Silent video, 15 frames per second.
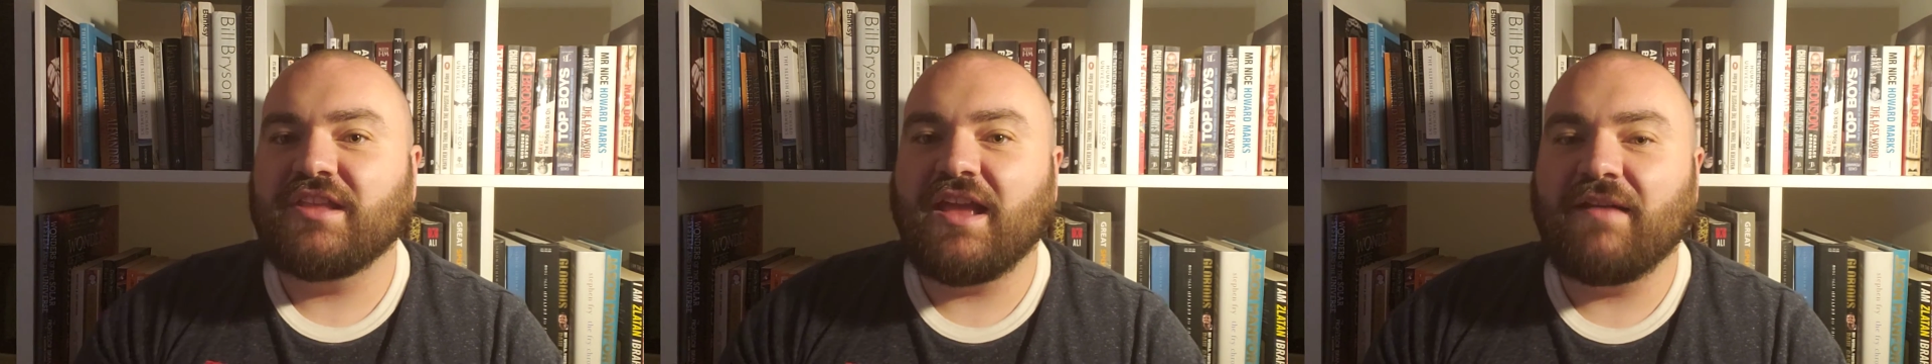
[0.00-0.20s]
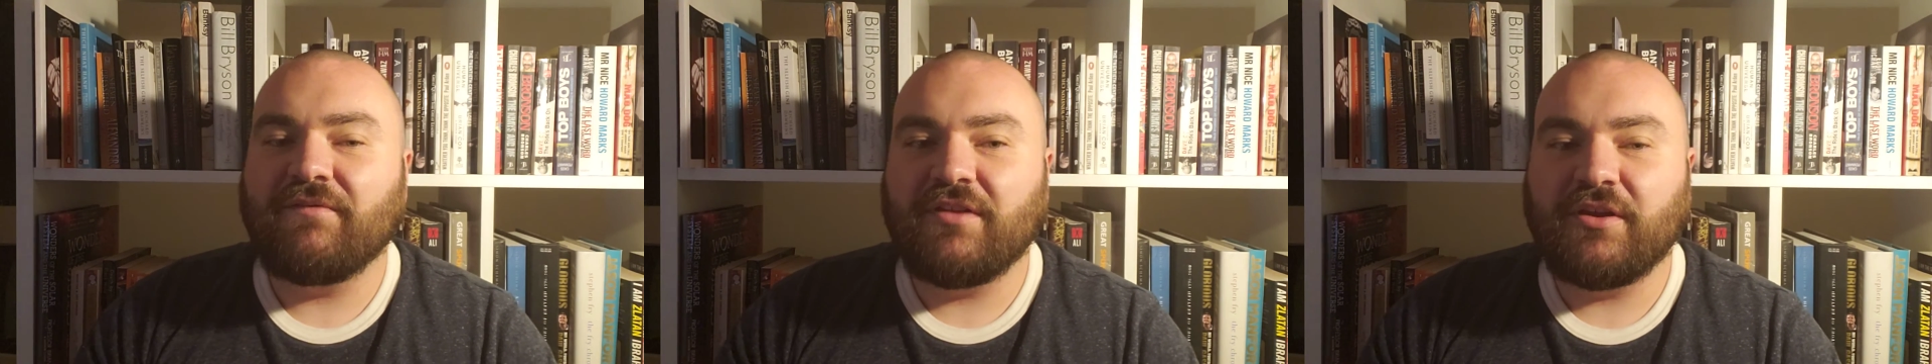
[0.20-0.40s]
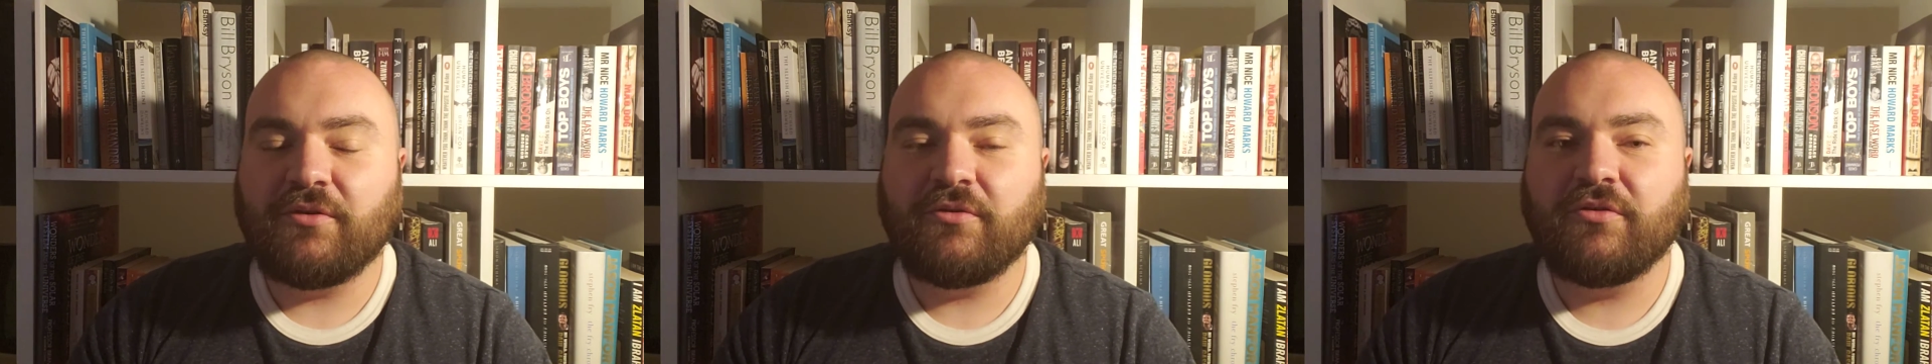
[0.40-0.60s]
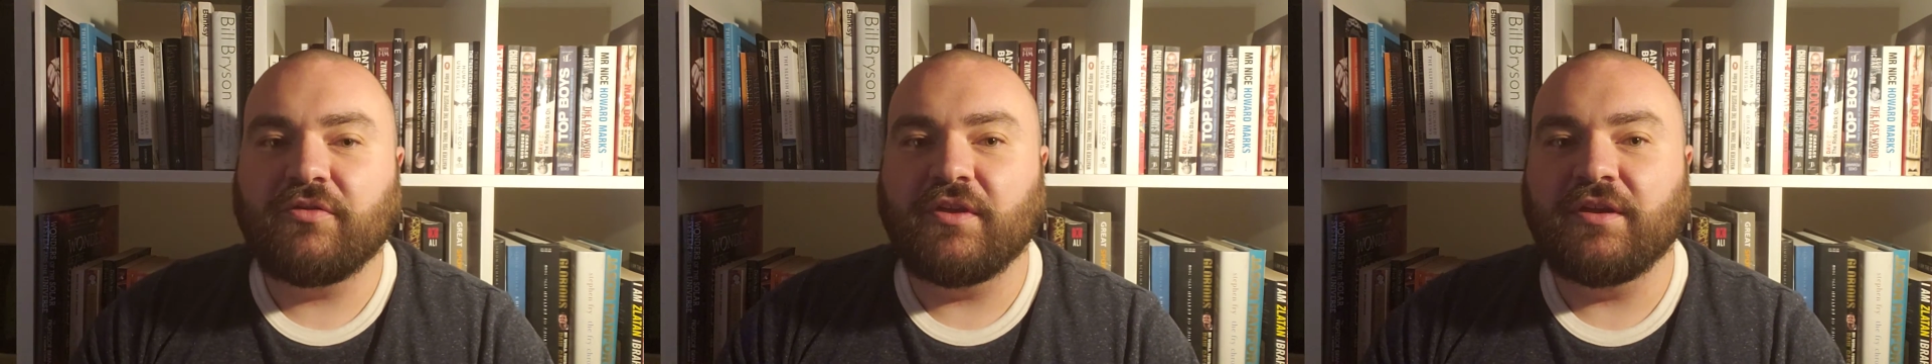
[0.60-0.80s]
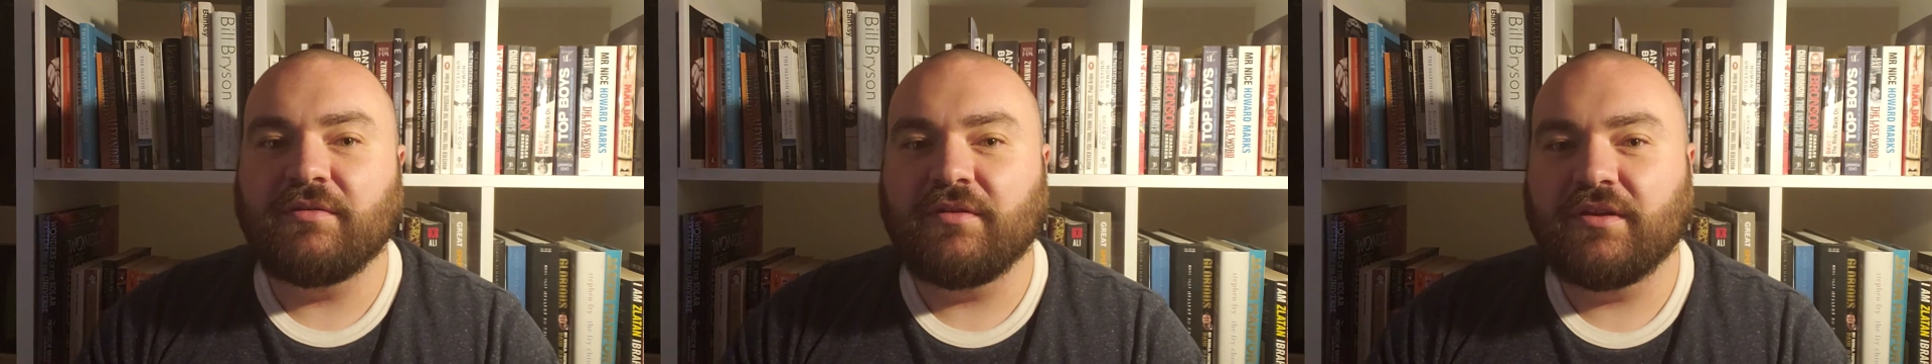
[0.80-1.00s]
have a little
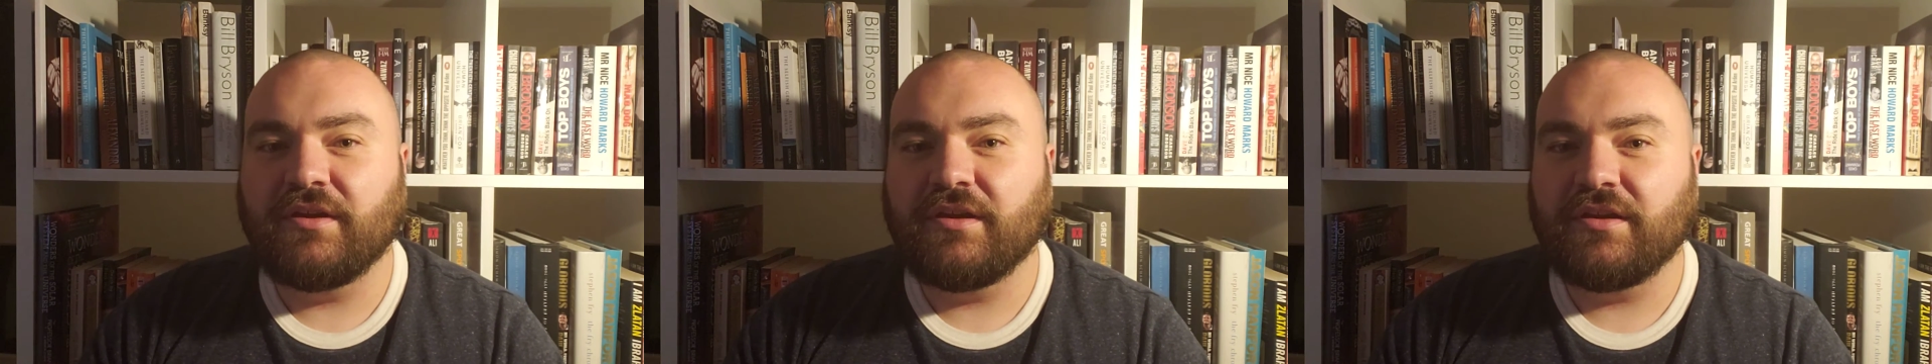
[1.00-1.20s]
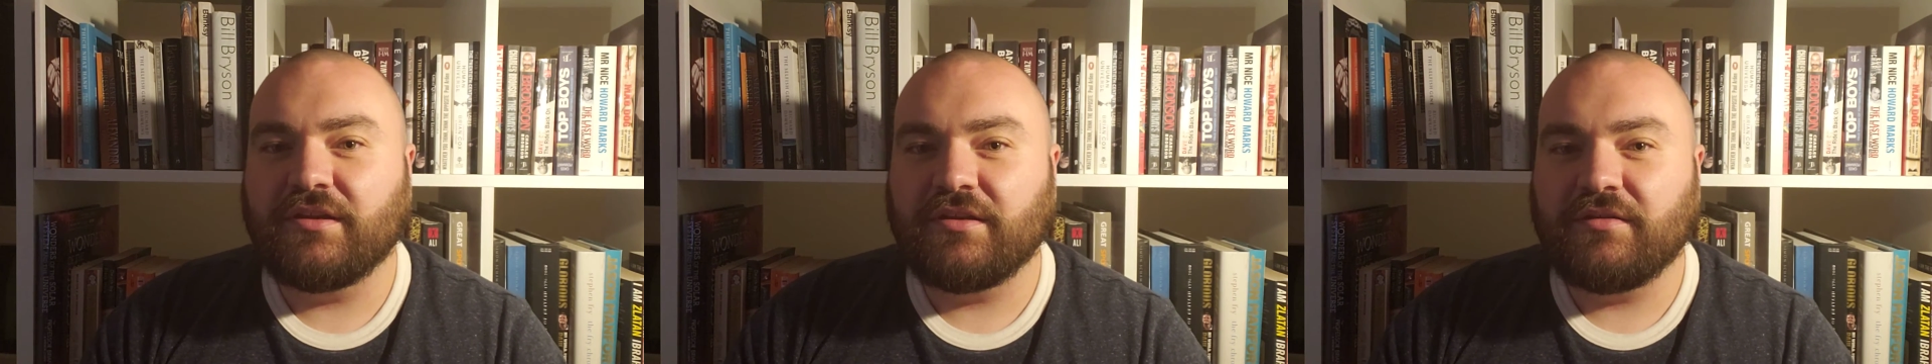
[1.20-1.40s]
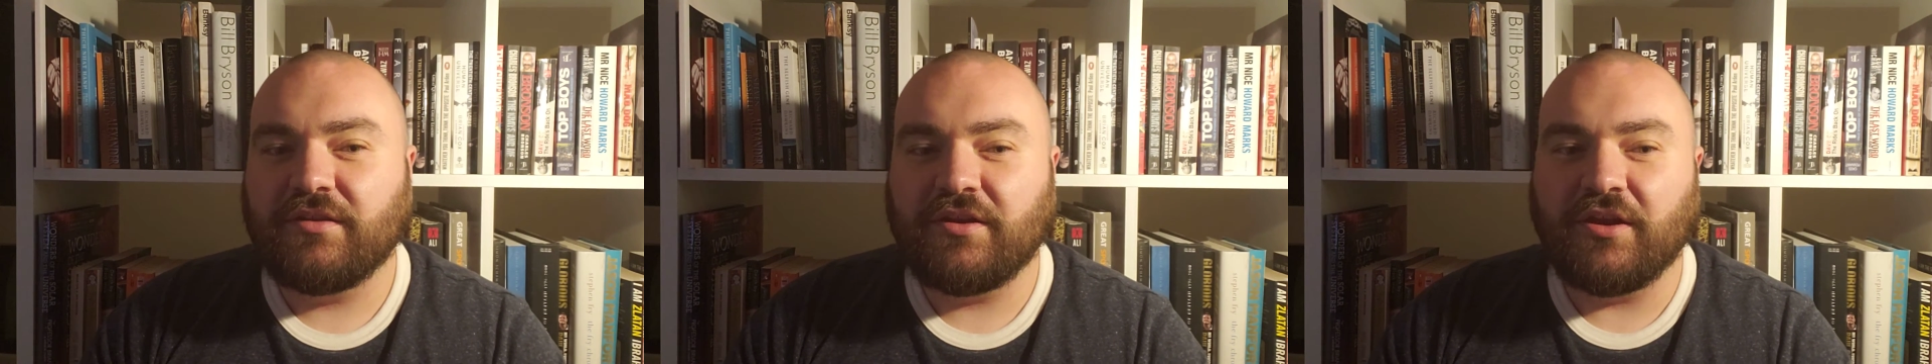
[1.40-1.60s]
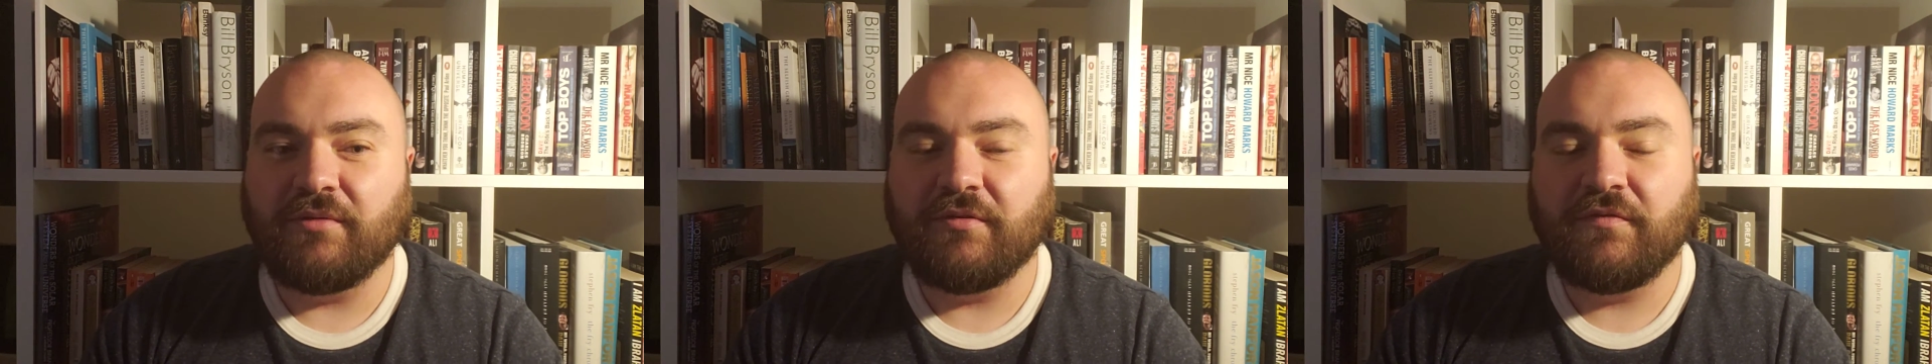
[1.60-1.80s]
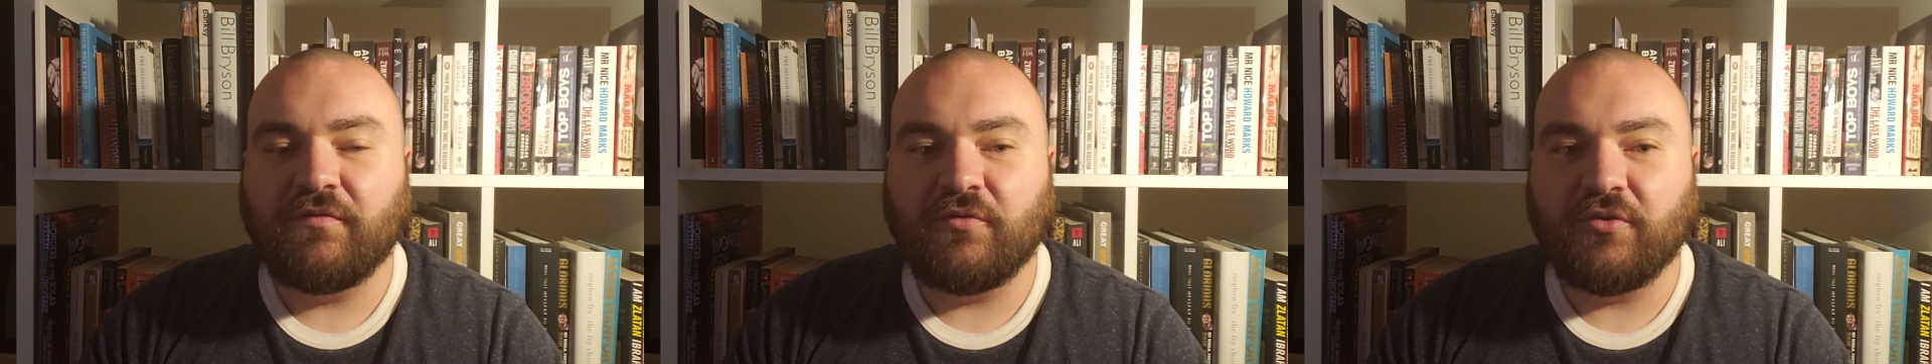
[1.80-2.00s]
think, you know,
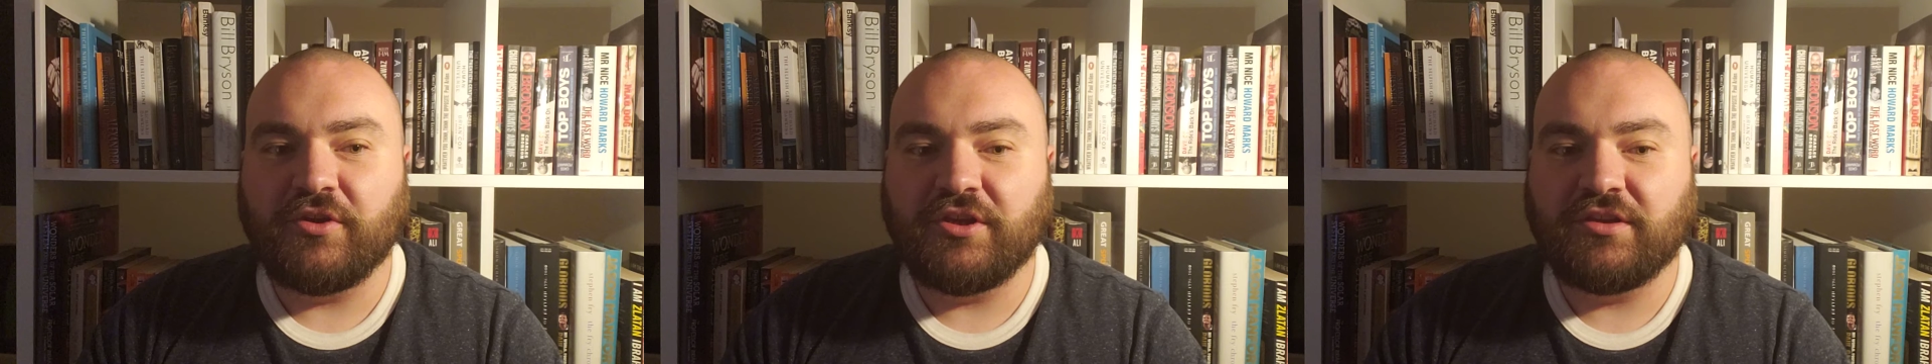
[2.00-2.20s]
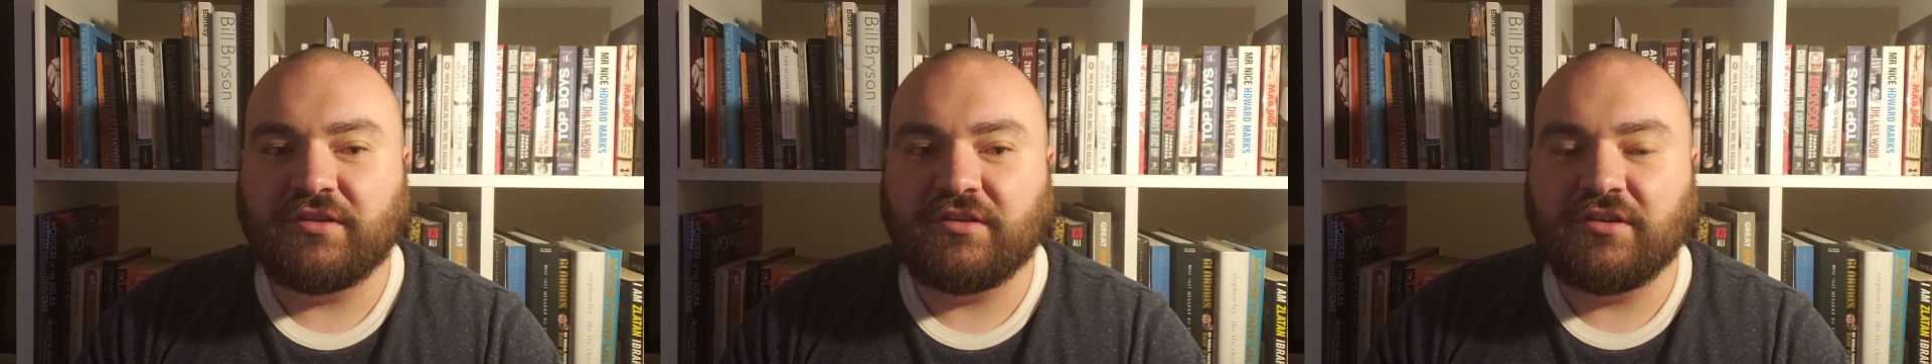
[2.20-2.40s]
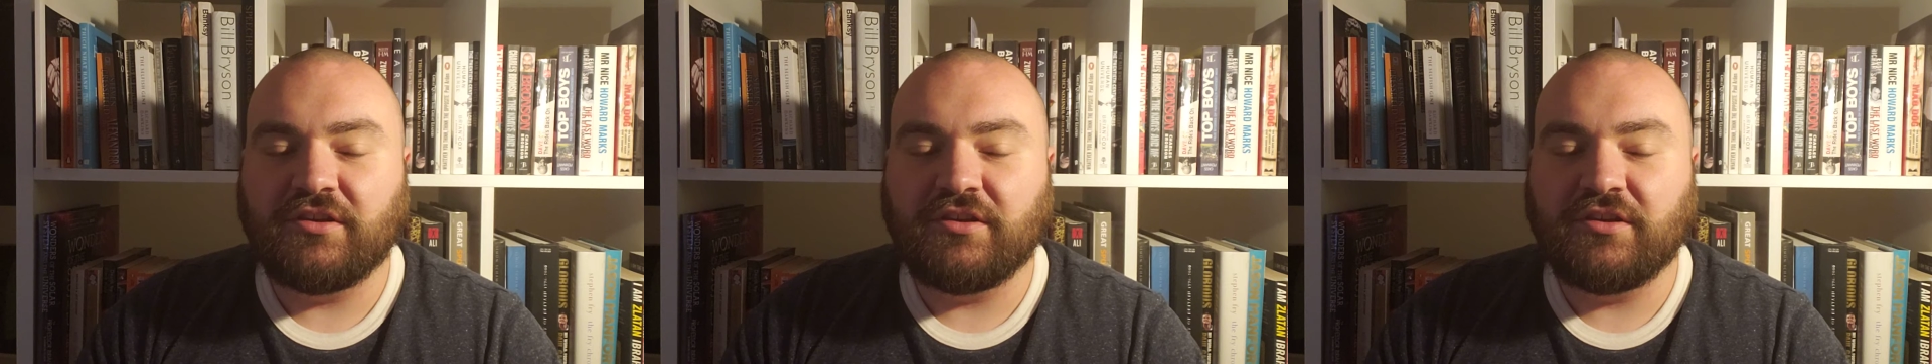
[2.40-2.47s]
before you